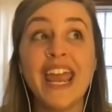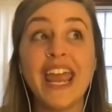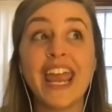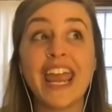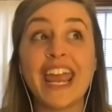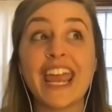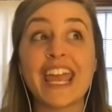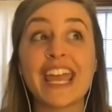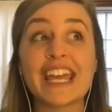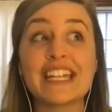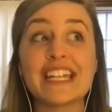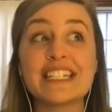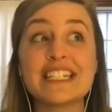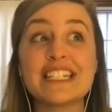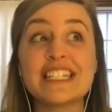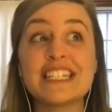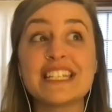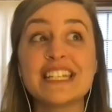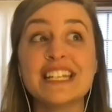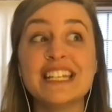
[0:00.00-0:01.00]
And
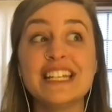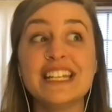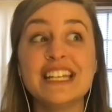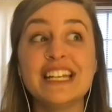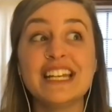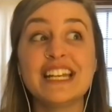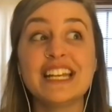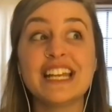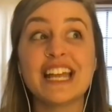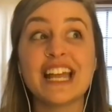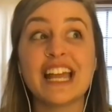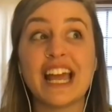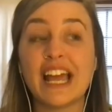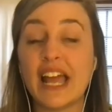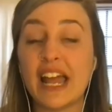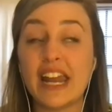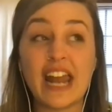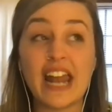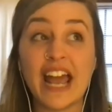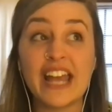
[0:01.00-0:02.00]

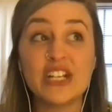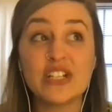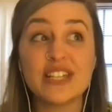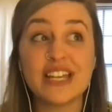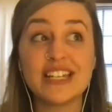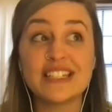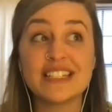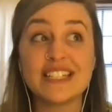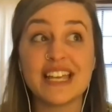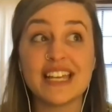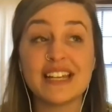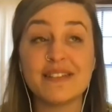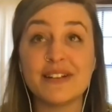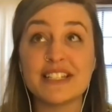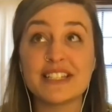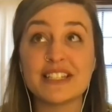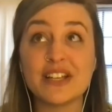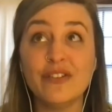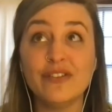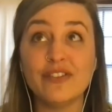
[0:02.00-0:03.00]
and I just had to say to
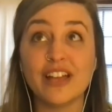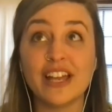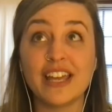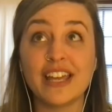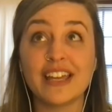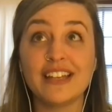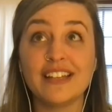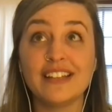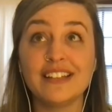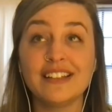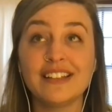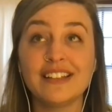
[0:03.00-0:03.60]
myself, like,